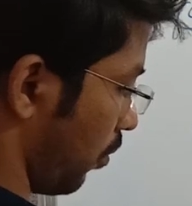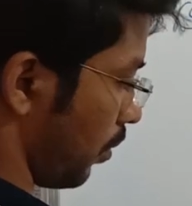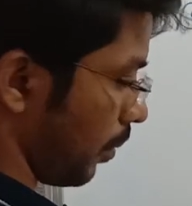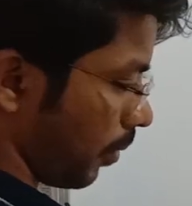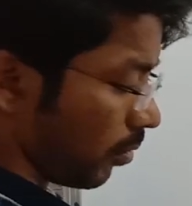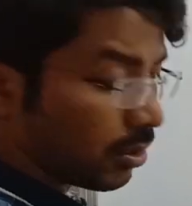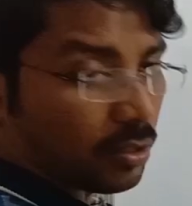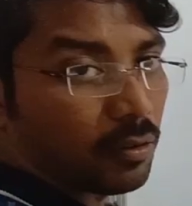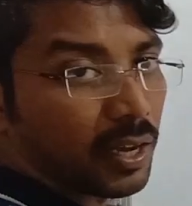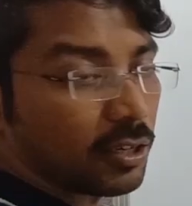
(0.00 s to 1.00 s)
b power
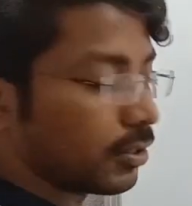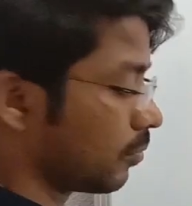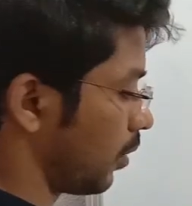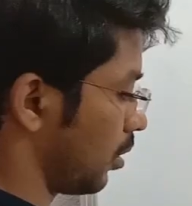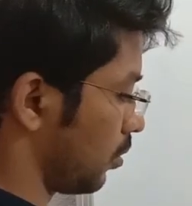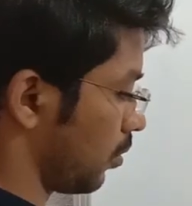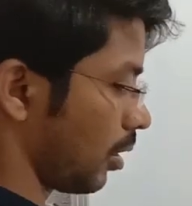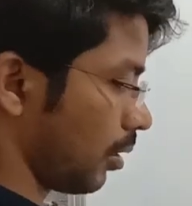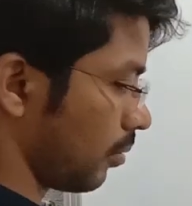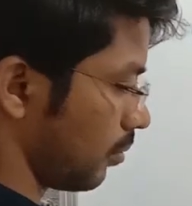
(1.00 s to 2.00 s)
0 value is 1,
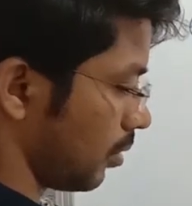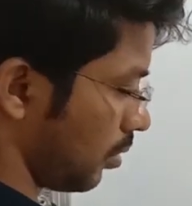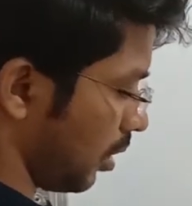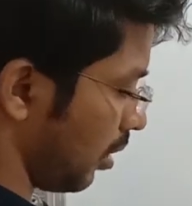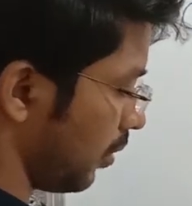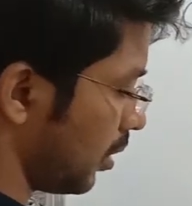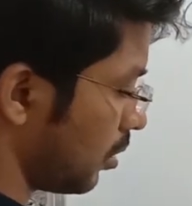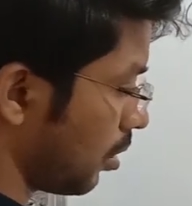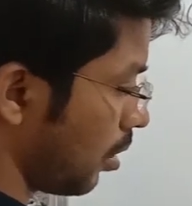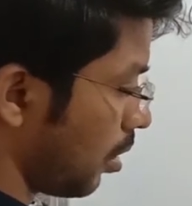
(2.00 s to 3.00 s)
so leave
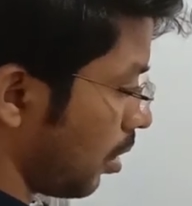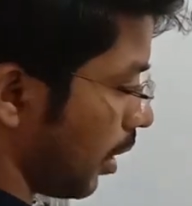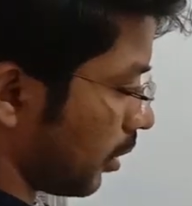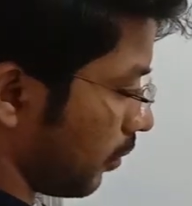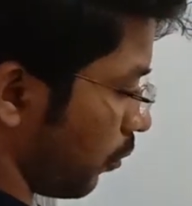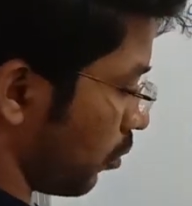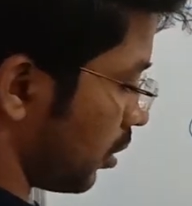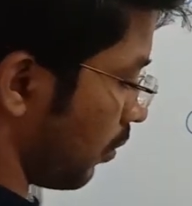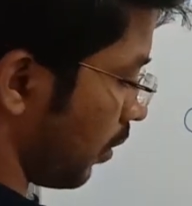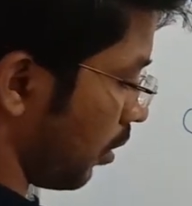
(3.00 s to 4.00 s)
it. Next,
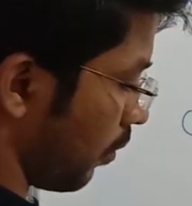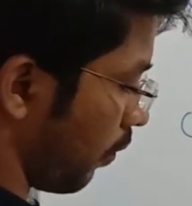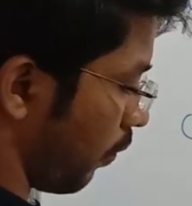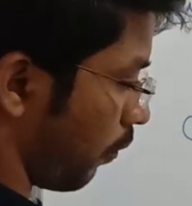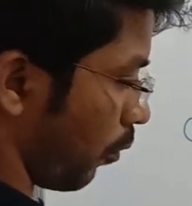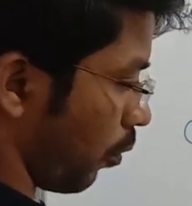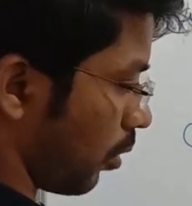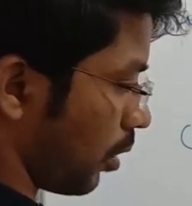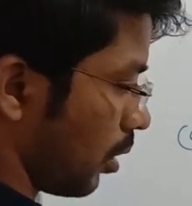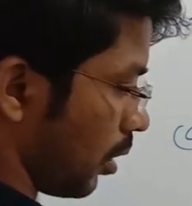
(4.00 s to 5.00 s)
4c1
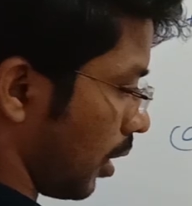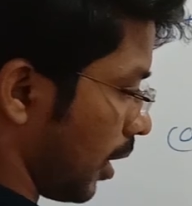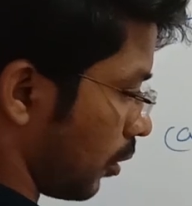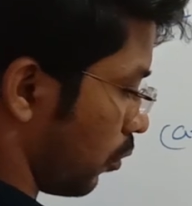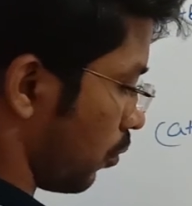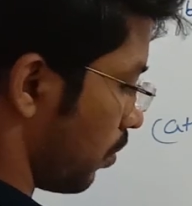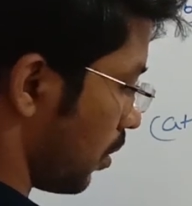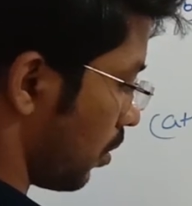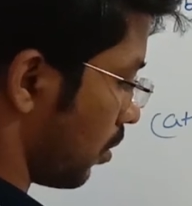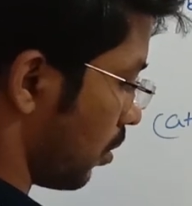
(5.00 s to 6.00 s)
4, a cube
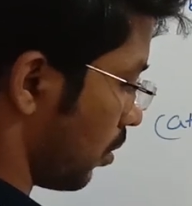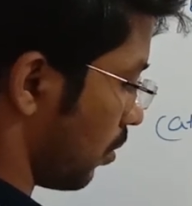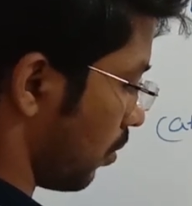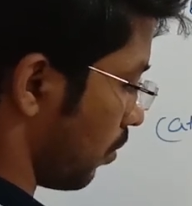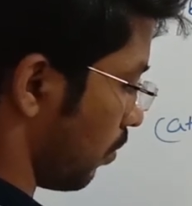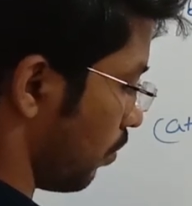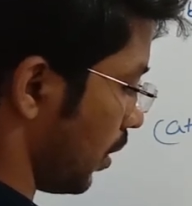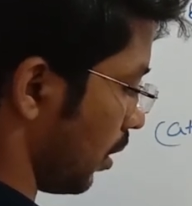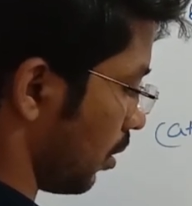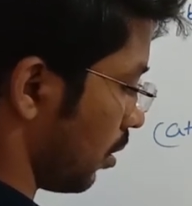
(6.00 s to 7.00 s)

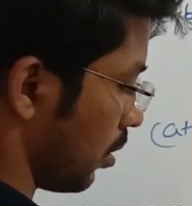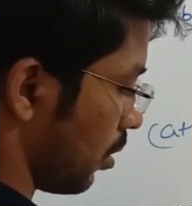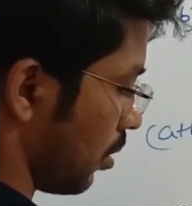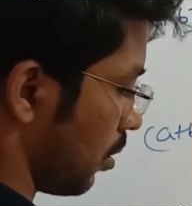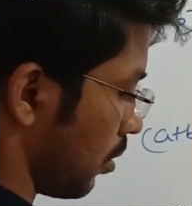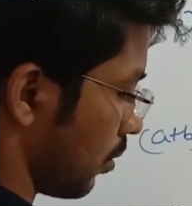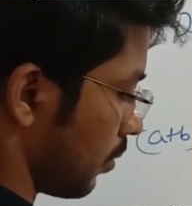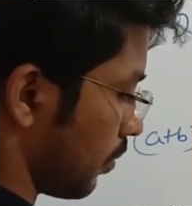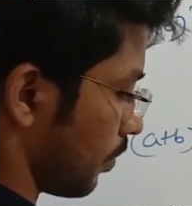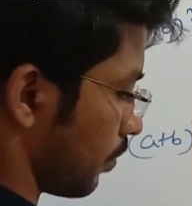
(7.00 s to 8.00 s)
b
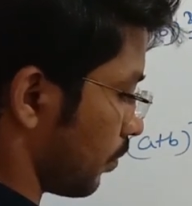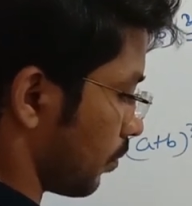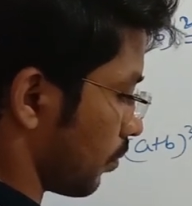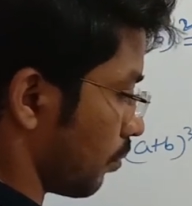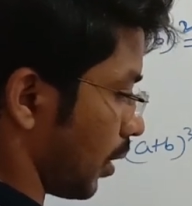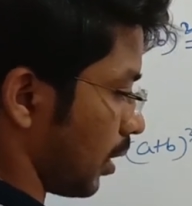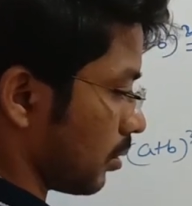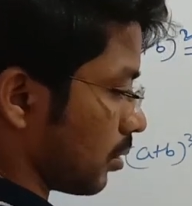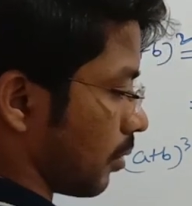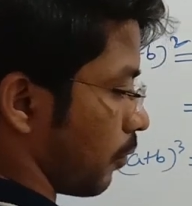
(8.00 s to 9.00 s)

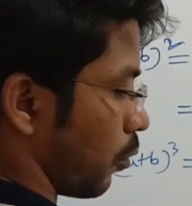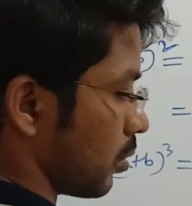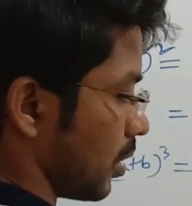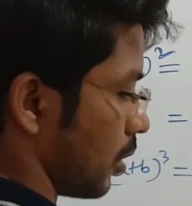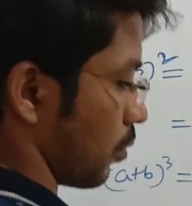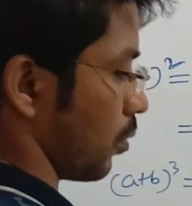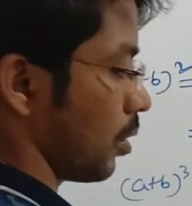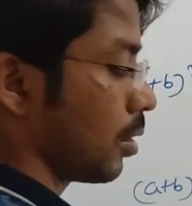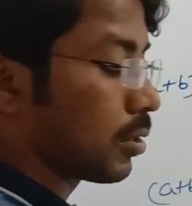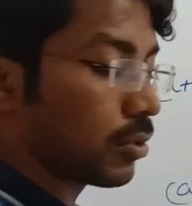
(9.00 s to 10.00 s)
plus
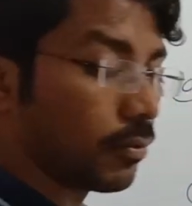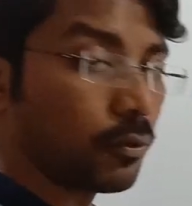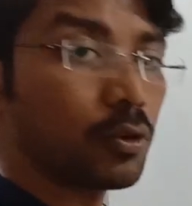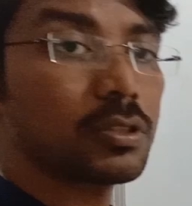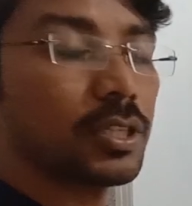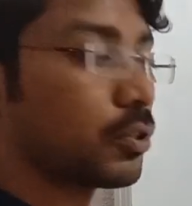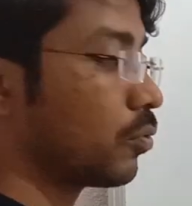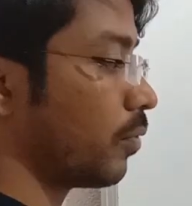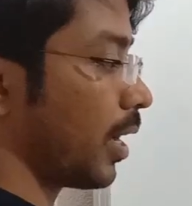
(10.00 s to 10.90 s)
4c2, so 4c2